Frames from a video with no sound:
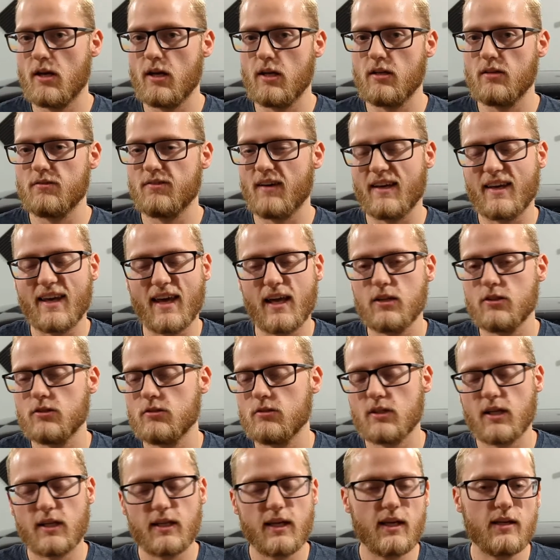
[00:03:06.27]
and if I can't
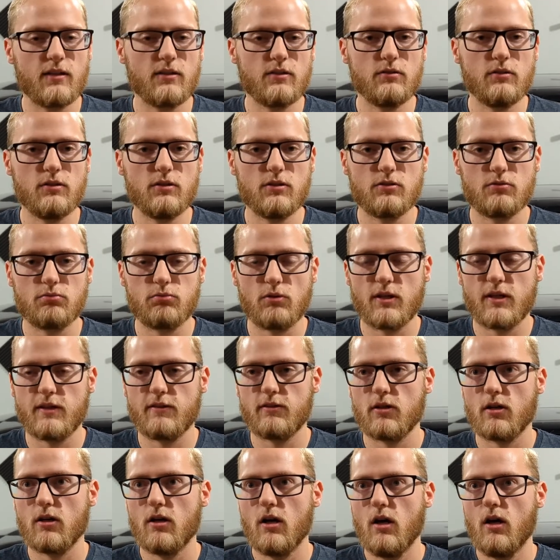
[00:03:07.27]
do it, I can't do it. It's
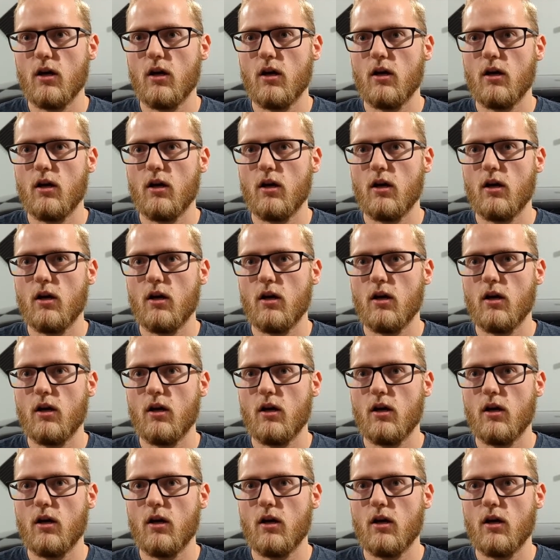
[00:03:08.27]
whatever.